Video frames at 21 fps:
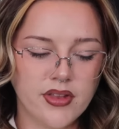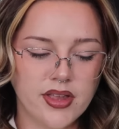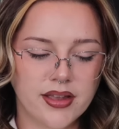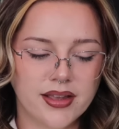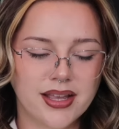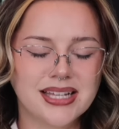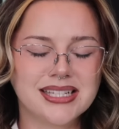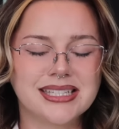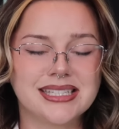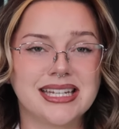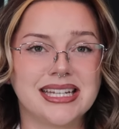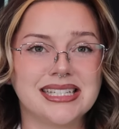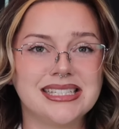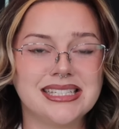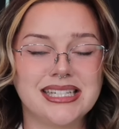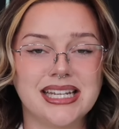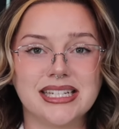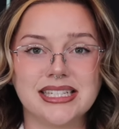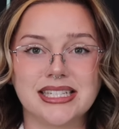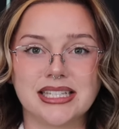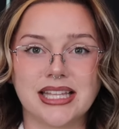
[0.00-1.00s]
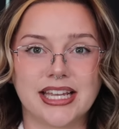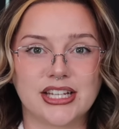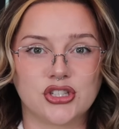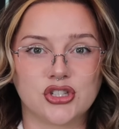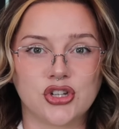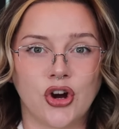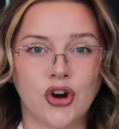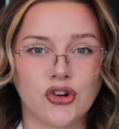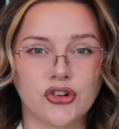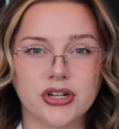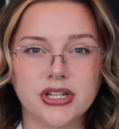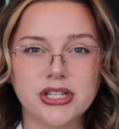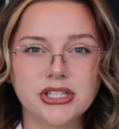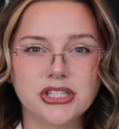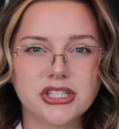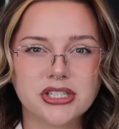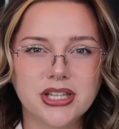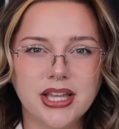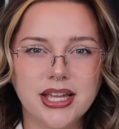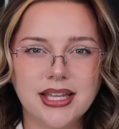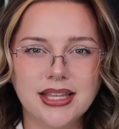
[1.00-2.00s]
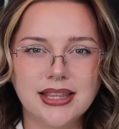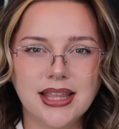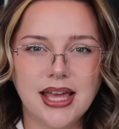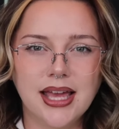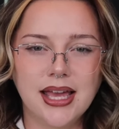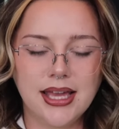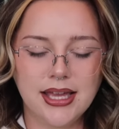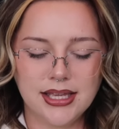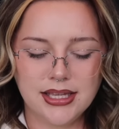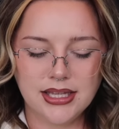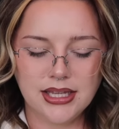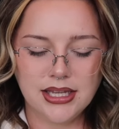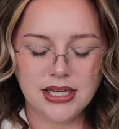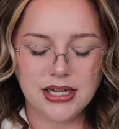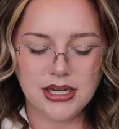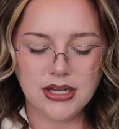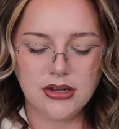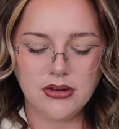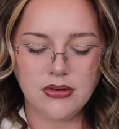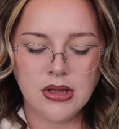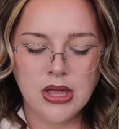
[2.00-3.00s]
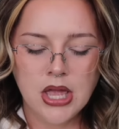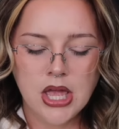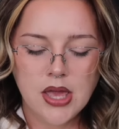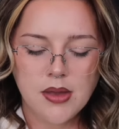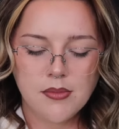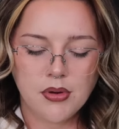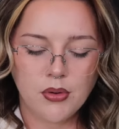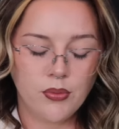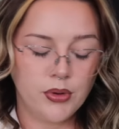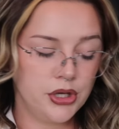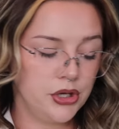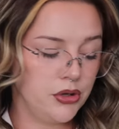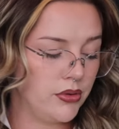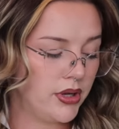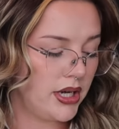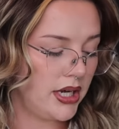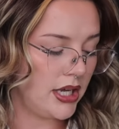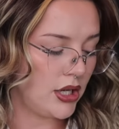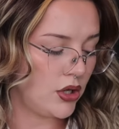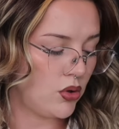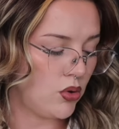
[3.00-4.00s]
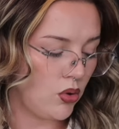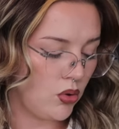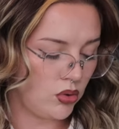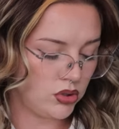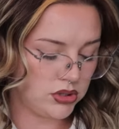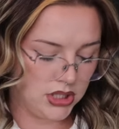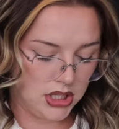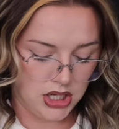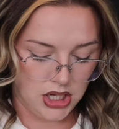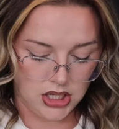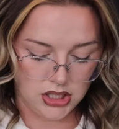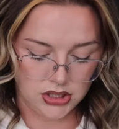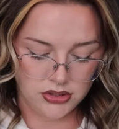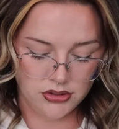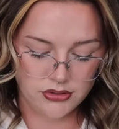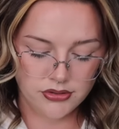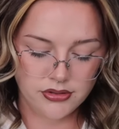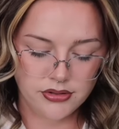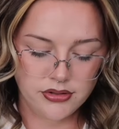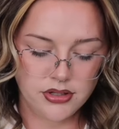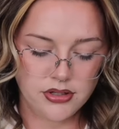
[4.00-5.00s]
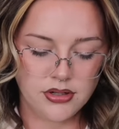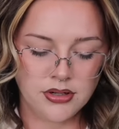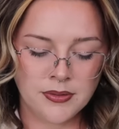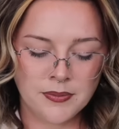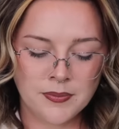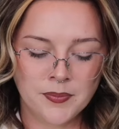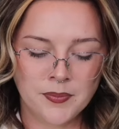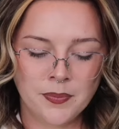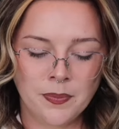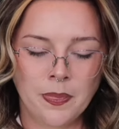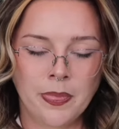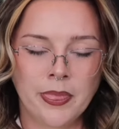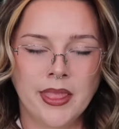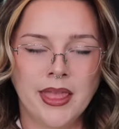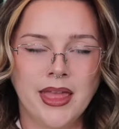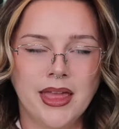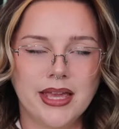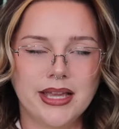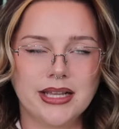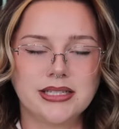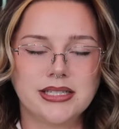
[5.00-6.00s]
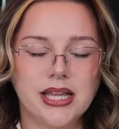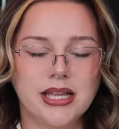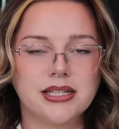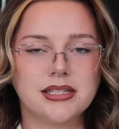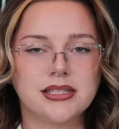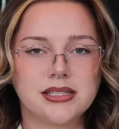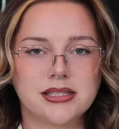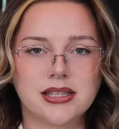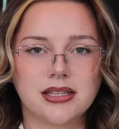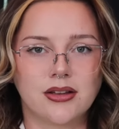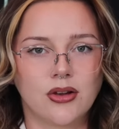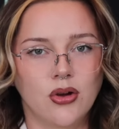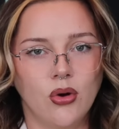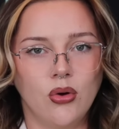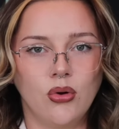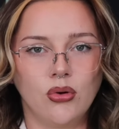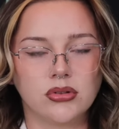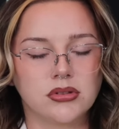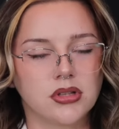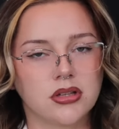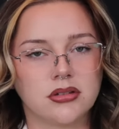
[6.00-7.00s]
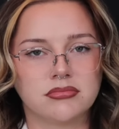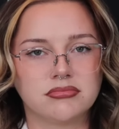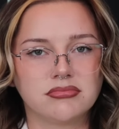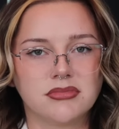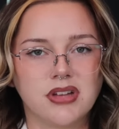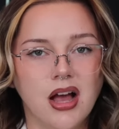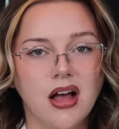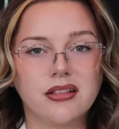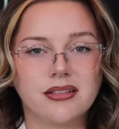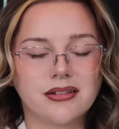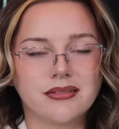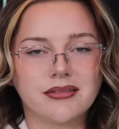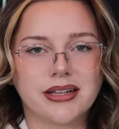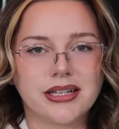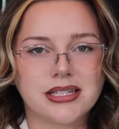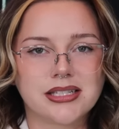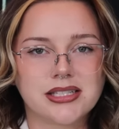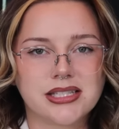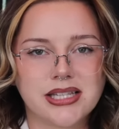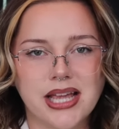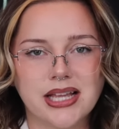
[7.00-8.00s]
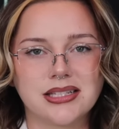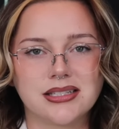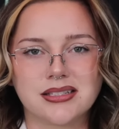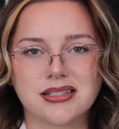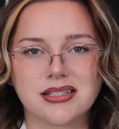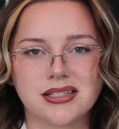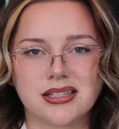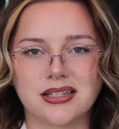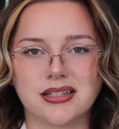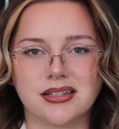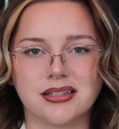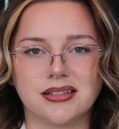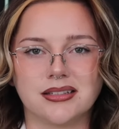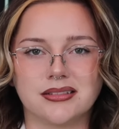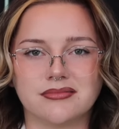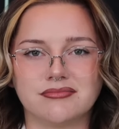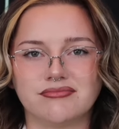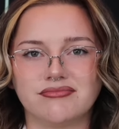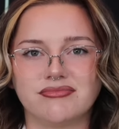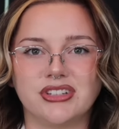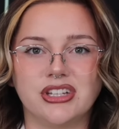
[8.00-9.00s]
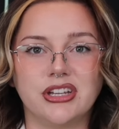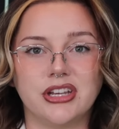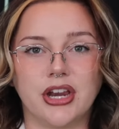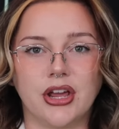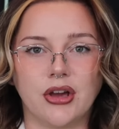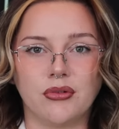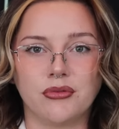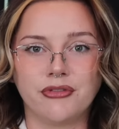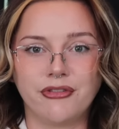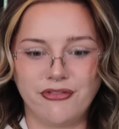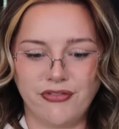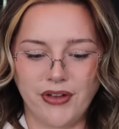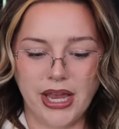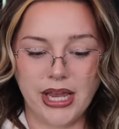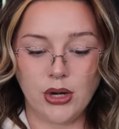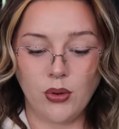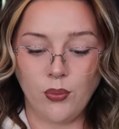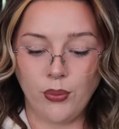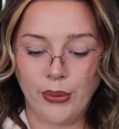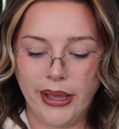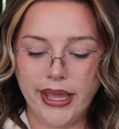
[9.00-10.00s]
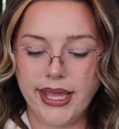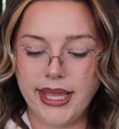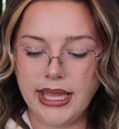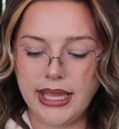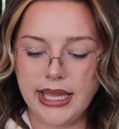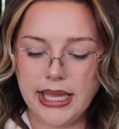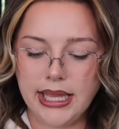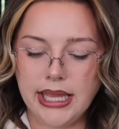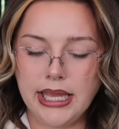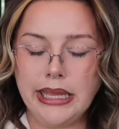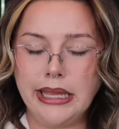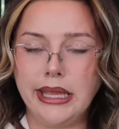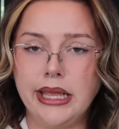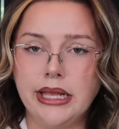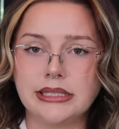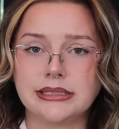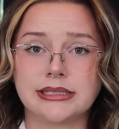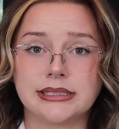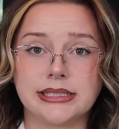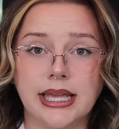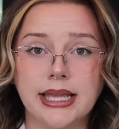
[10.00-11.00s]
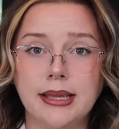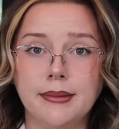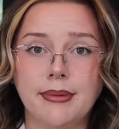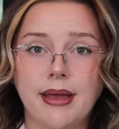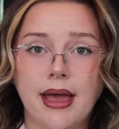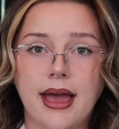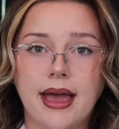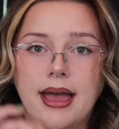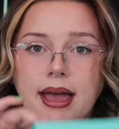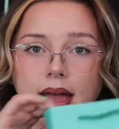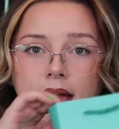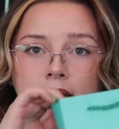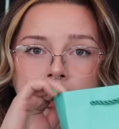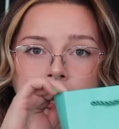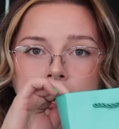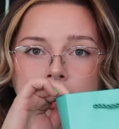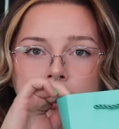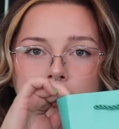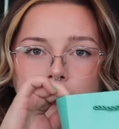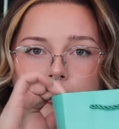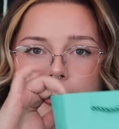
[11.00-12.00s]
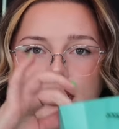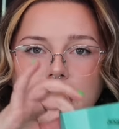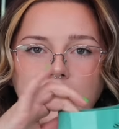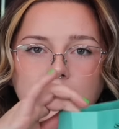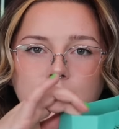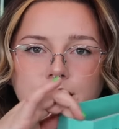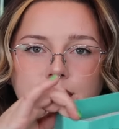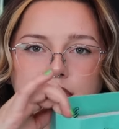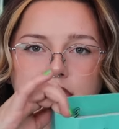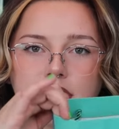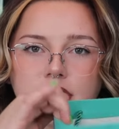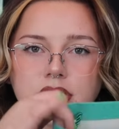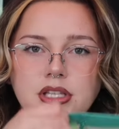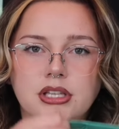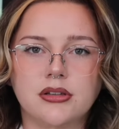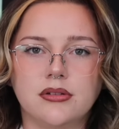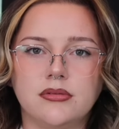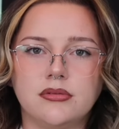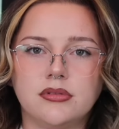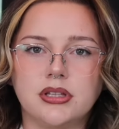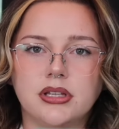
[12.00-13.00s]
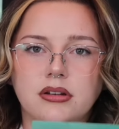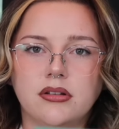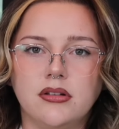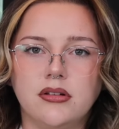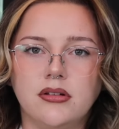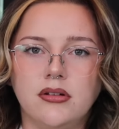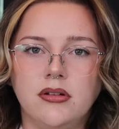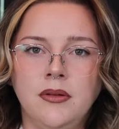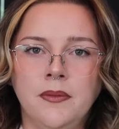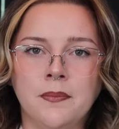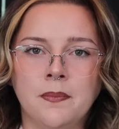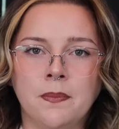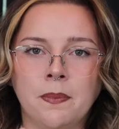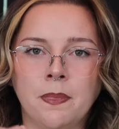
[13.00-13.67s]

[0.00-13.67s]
because it doesn't tend to like tarnish like that, you know. But when you get it gold colored, it tends, the gold colorings tends to, you know, fade away, say goodbye. But it comes with this cute little